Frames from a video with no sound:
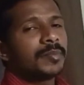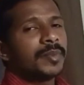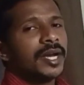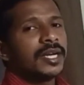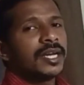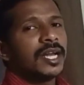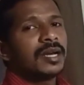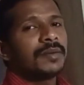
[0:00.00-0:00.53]

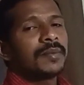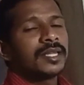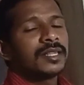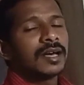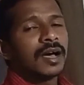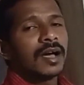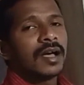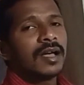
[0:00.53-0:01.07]
maintained
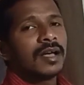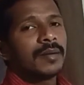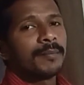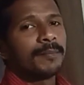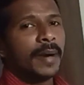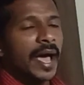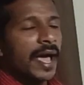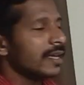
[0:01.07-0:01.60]
by the
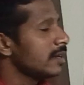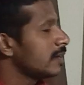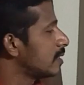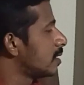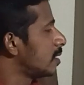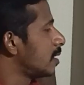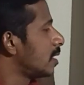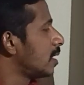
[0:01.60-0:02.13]
bank,
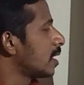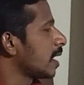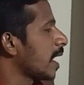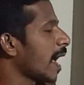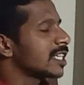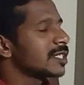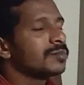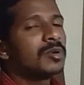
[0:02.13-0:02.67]

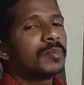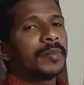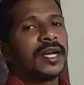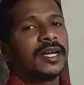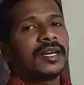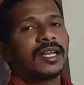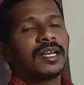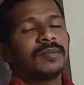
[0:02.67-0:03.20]
cash book
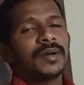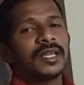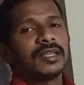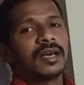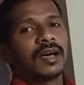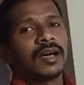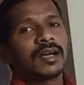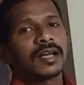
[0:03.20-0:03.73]
maintained by
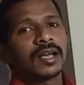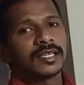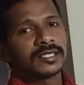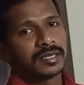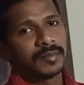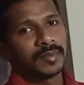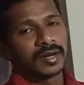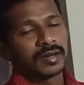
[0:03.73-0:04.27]
the
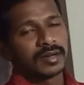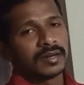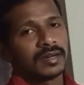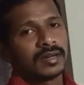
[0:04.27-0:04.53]
customer.